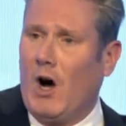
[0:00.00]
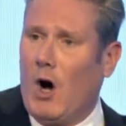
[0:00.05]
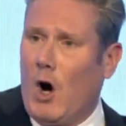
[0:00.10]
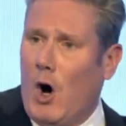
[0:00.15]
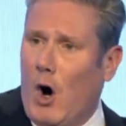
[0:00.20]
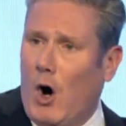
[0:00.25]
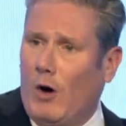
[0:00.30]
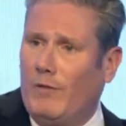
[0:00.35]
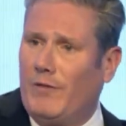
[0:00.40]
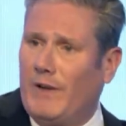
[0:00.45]

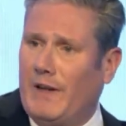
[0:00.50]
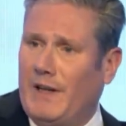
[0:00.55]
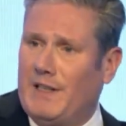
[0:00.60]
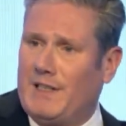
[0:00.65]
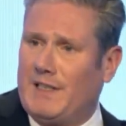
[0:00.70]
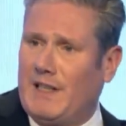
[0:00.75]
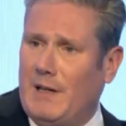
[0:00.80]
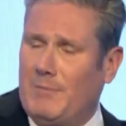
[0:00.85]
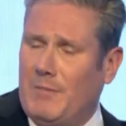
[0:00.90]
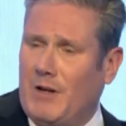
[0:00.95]
off
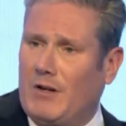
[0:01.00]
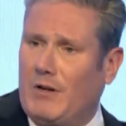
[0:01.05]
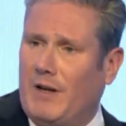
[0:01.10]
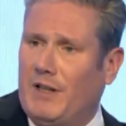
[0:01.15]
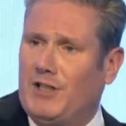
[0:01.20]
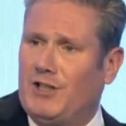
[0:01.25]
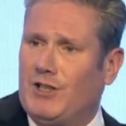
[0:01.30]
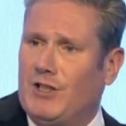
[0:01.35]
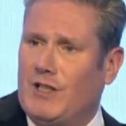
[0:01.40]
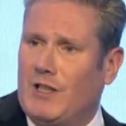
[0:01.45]
its
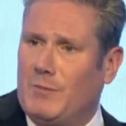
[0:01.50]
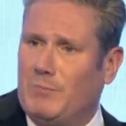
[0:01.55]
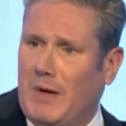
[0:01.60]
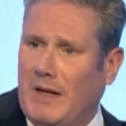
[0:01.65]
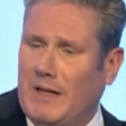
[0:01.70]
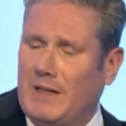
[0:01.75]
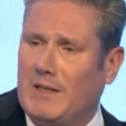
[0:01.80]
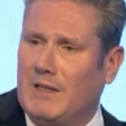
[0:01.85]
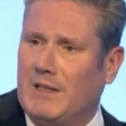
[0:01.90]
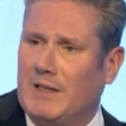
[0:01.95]
immigration
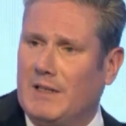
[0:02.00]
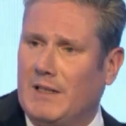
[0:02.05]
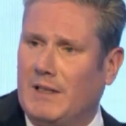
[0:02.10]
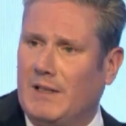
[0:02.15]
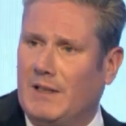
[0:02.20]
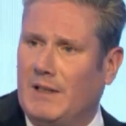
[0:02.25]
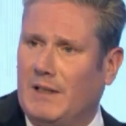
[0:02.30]
dependency,